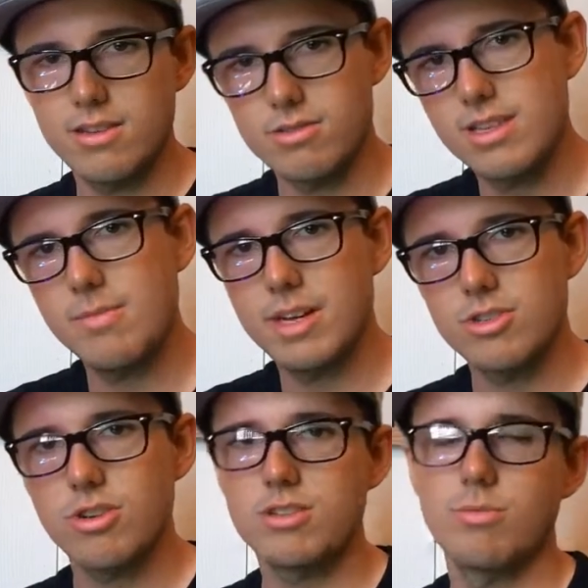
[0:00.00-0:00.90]
and you'll see my
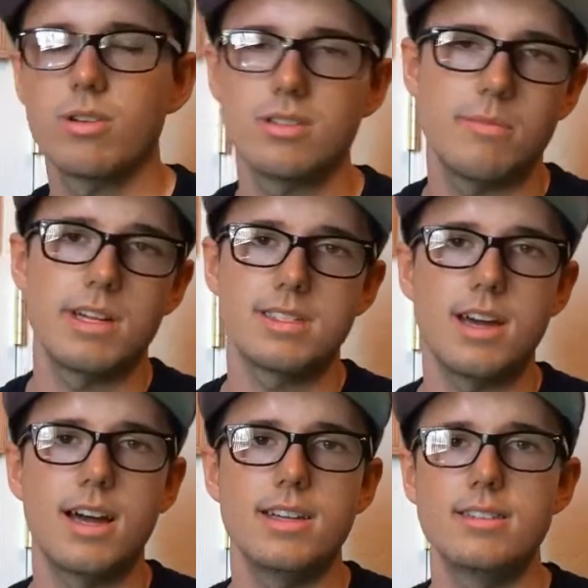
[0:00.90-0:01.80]
stretch marks on my
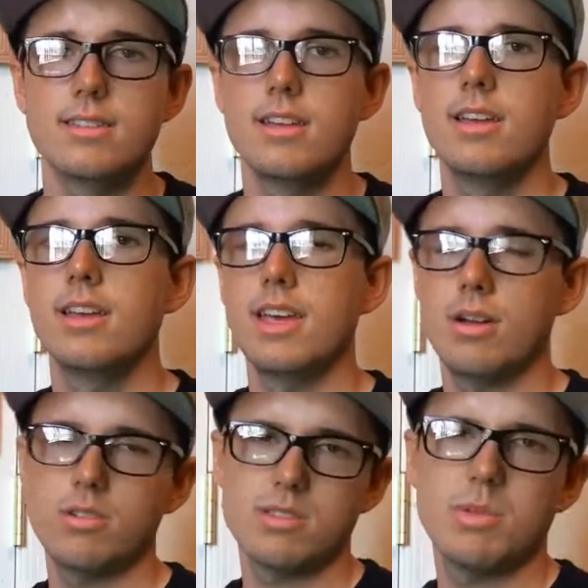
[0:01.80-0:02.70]
sides,
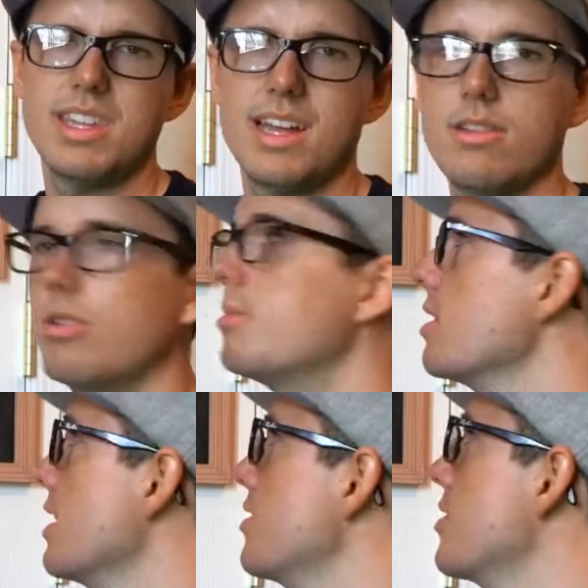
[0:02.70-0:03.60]
and I'll explain that a little
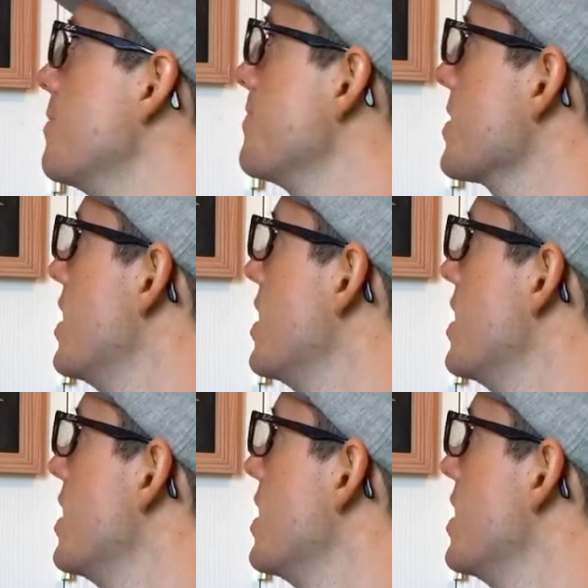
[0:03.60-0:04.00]
bit later.